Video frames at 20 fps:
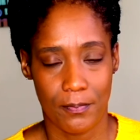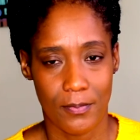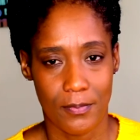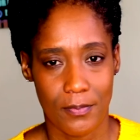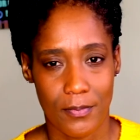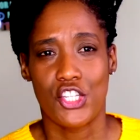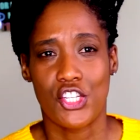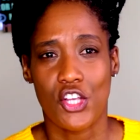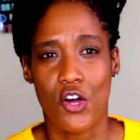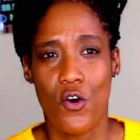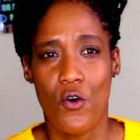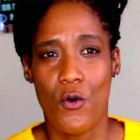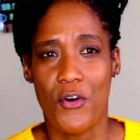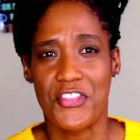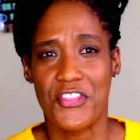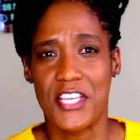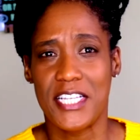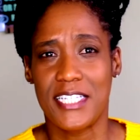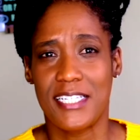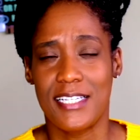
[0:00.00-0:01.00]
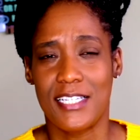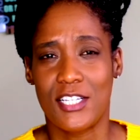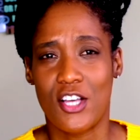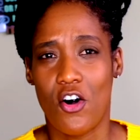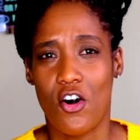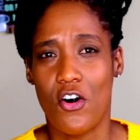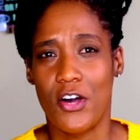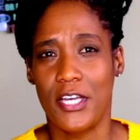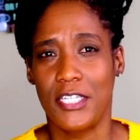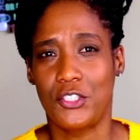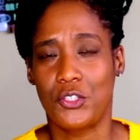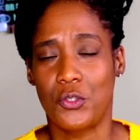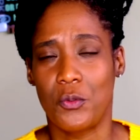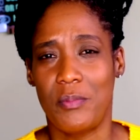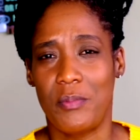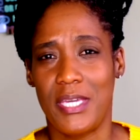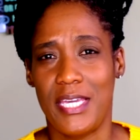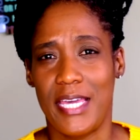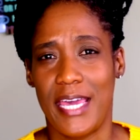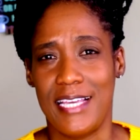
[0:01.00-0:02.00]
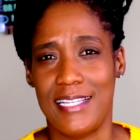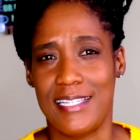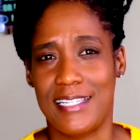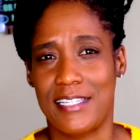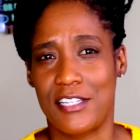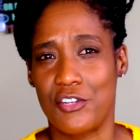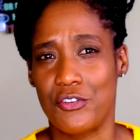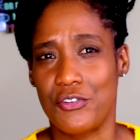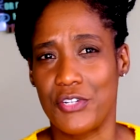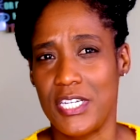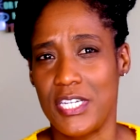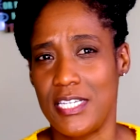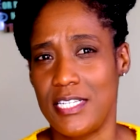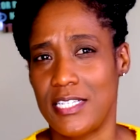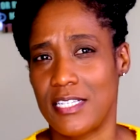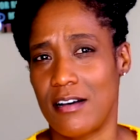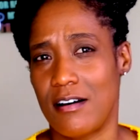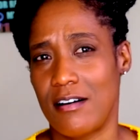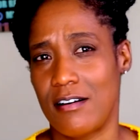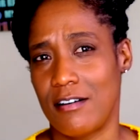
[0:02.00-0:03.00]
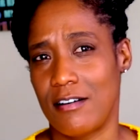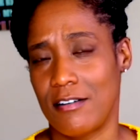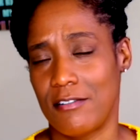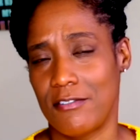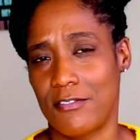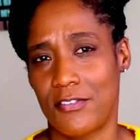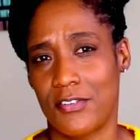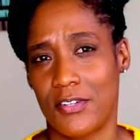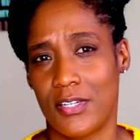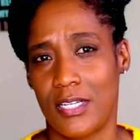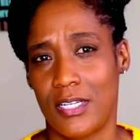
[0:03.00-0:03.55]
So this is going to be a series of